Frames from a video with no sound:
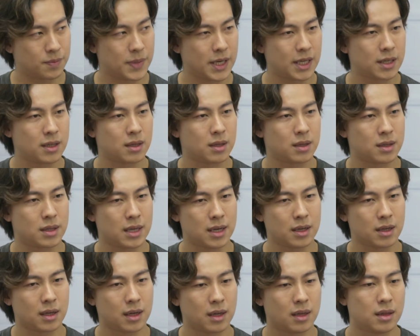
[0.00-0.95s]
But then
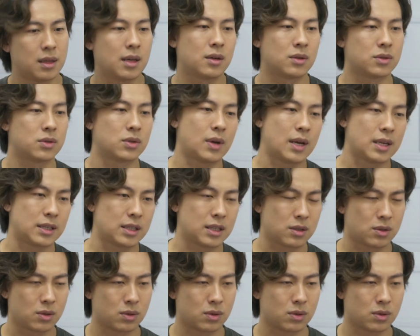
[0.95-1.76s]
again, that also has its